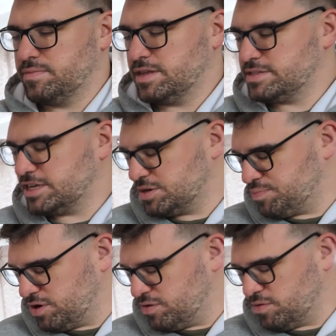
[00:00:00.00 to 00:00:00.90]
This is actually
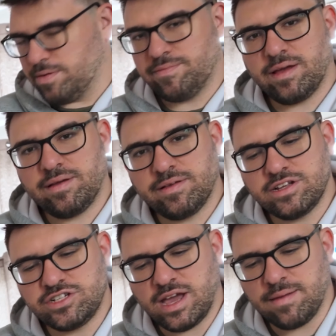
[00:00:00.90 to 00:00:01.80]
pretty cool.
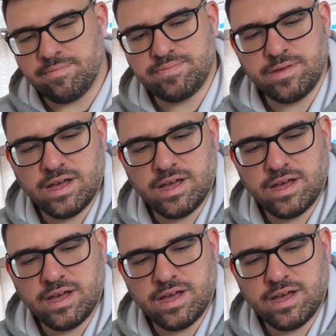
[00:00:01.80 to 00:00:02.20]
Good job,